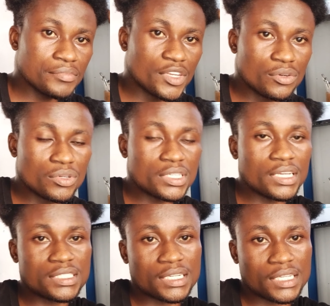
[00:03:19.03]

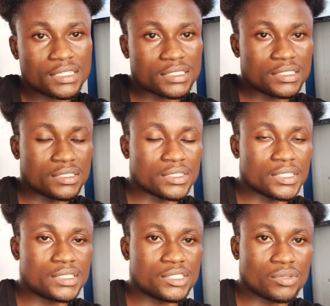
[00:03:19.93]
Eurotest at 36
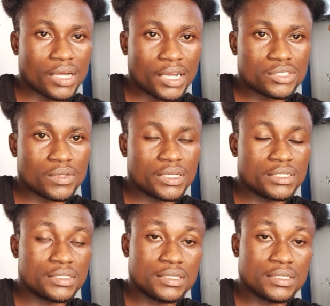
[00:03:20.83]
degrees, you can actually